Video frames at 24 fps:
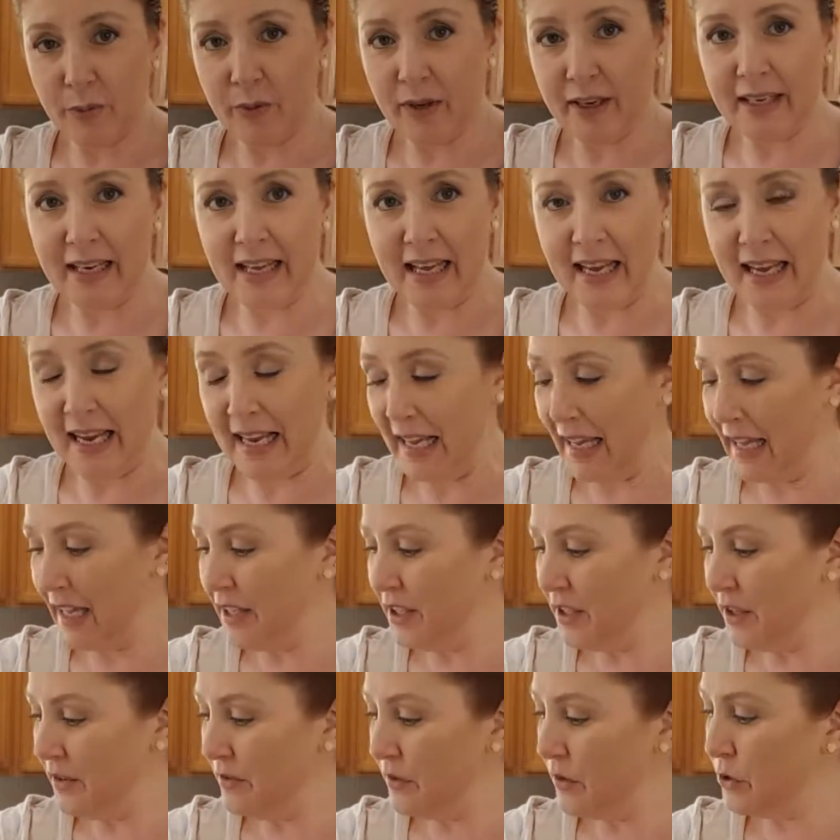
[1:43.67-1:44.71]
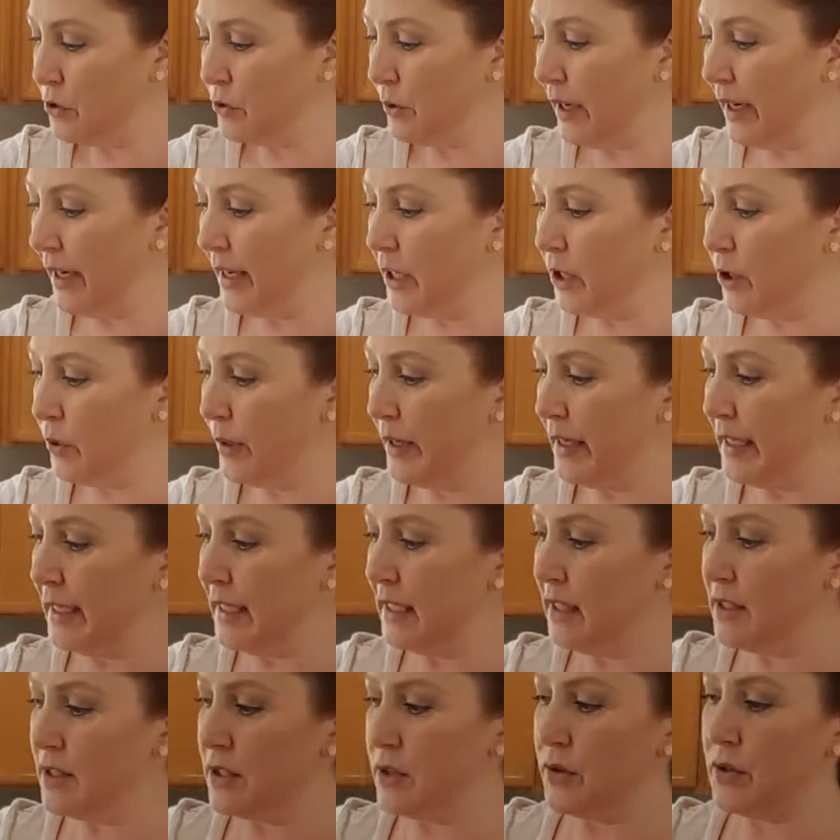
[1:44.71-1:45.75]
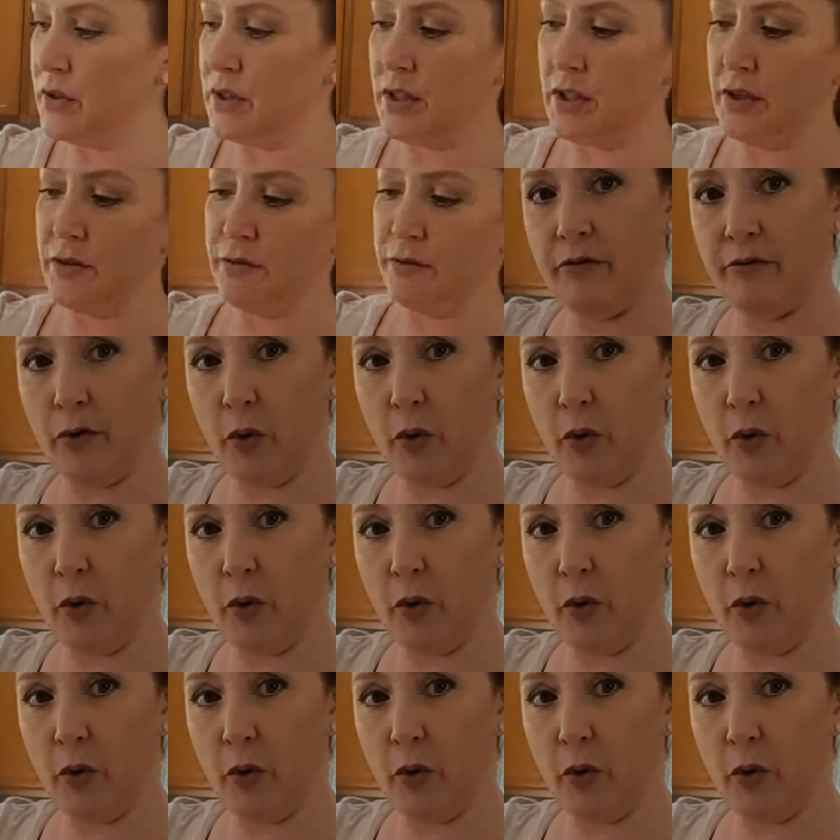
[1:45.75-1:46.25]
thing we're going to add the dry ingredients is the